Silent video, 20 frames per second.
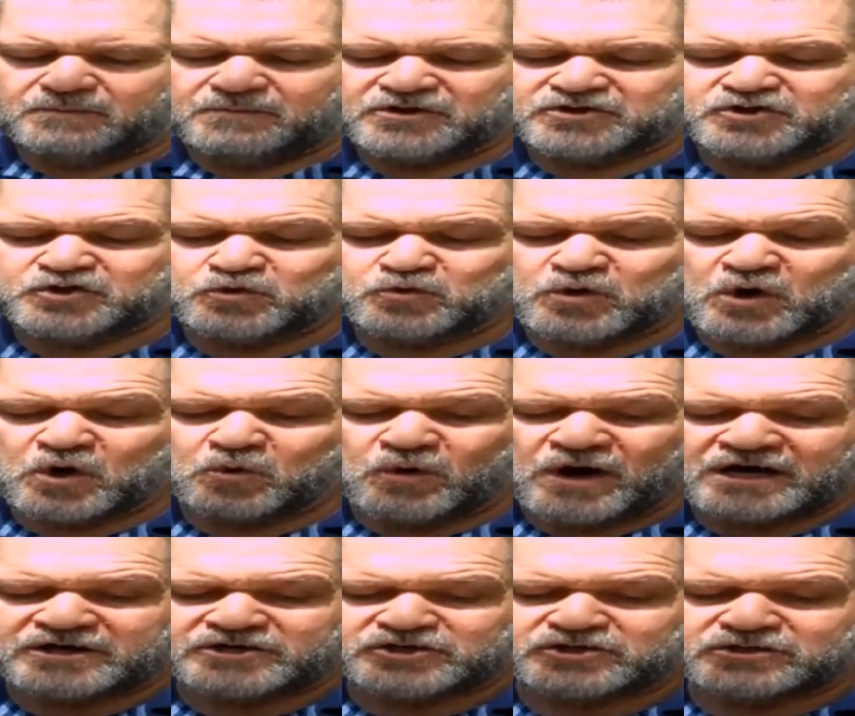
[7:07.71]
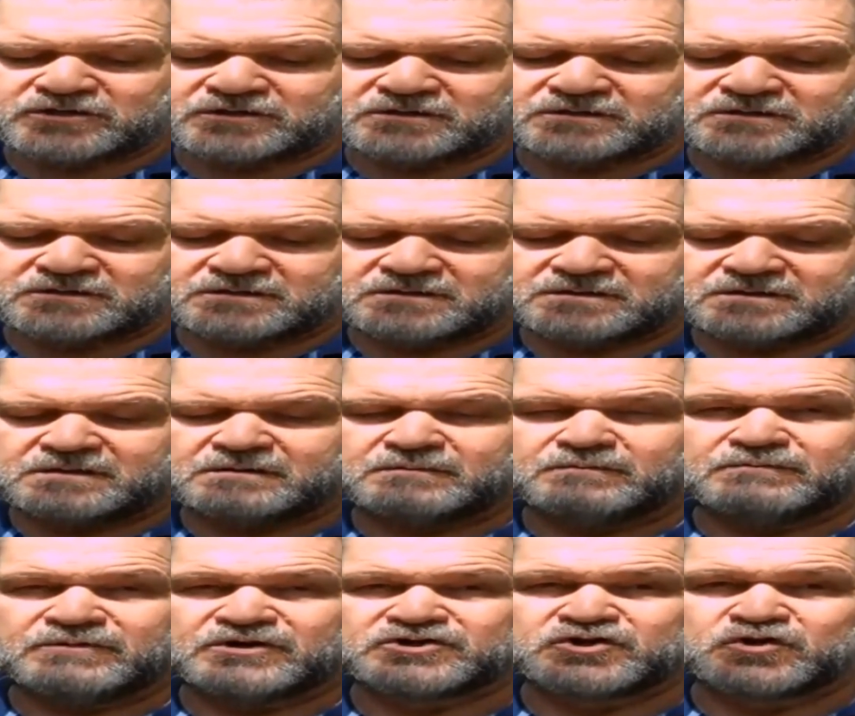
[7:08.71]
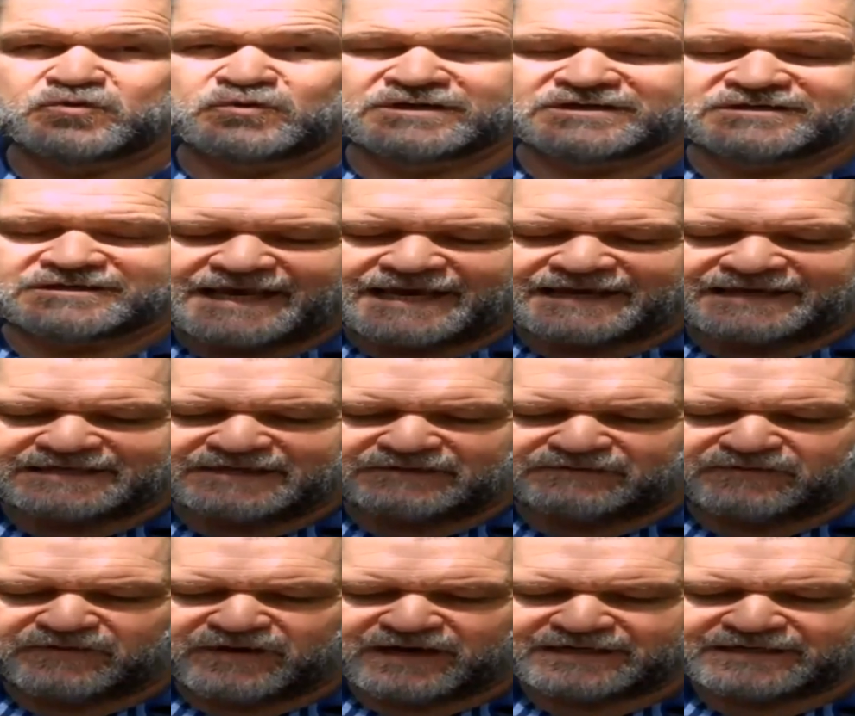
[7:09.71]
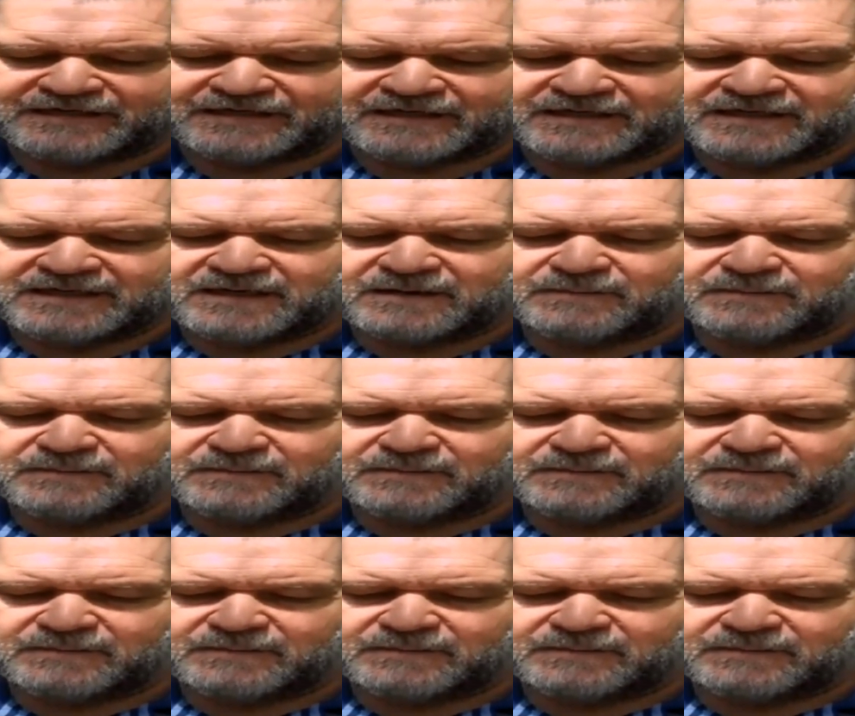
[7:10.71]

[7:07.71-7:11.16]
But you were washed, but you were sanctified,